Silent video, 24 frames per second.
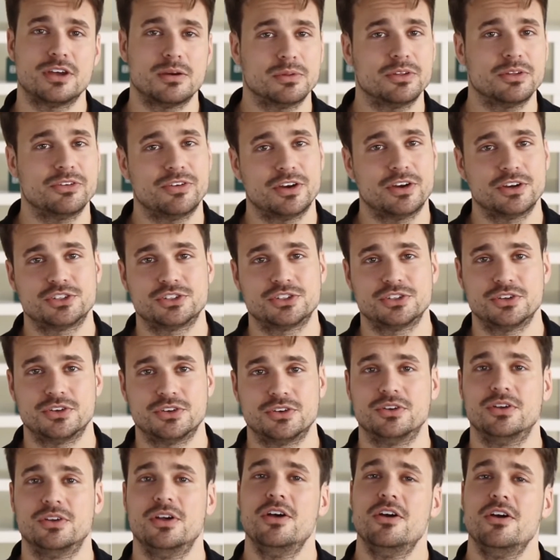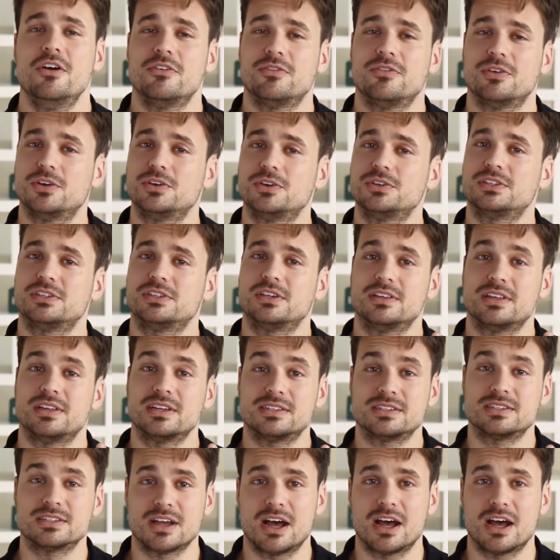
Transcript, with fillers: They're doubly functional. First, they